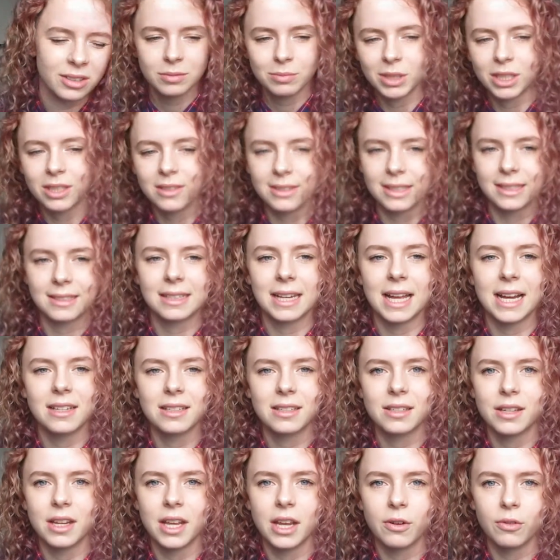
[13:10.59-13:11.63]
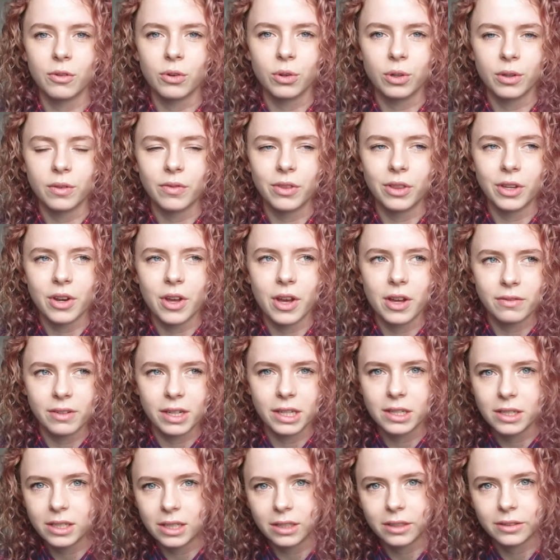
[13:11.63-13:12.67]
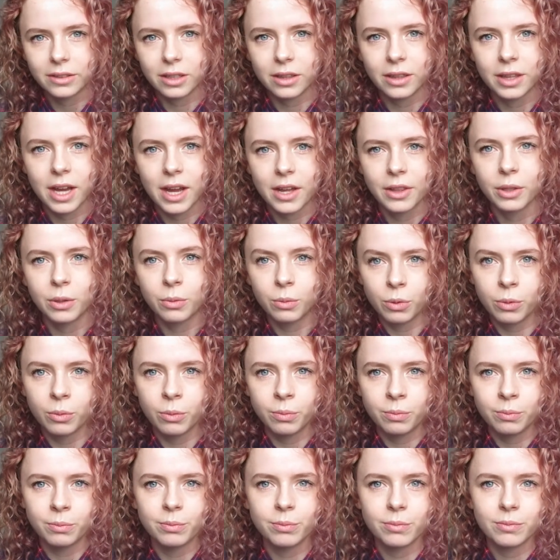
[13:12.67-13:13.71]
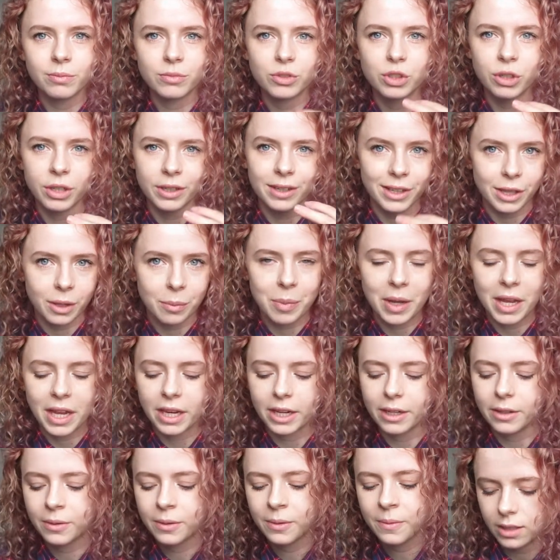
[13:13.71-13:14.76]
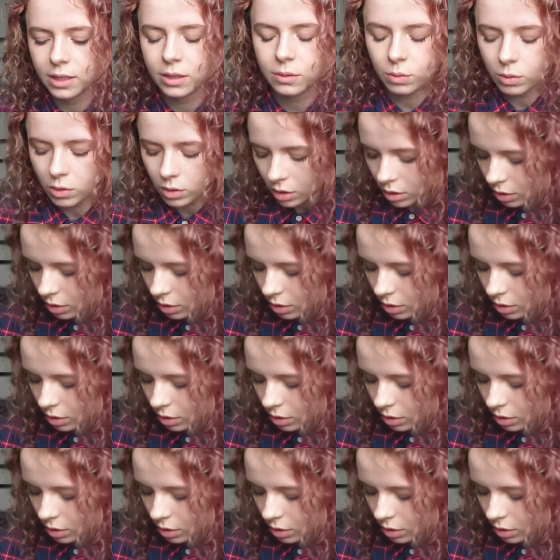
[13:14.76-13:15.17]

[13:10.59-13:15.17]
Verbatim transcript: because it's less near all of the nerve endings and that that will trigger the pain. This one